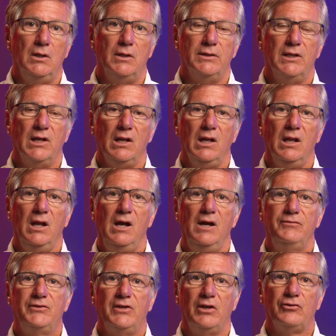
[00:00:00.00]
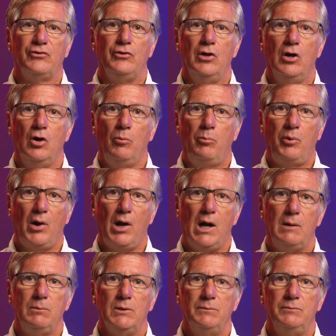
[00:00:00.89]
The left has no
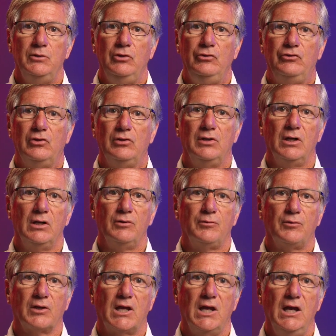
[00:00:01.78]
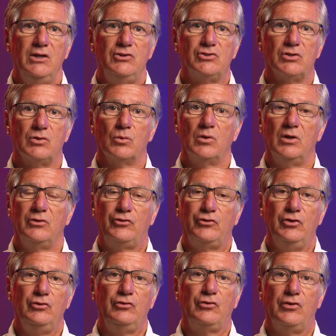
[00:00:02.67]
problem using nullification when it
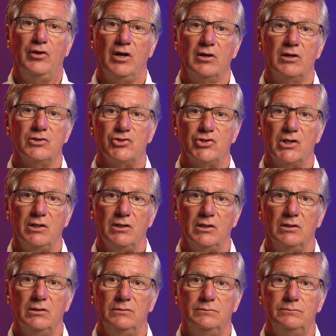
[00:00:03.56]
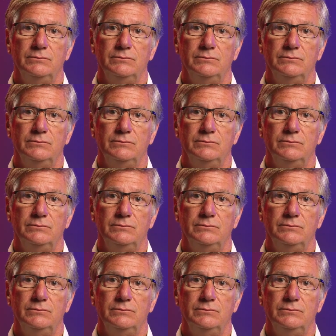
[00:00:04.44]
suits their agenda.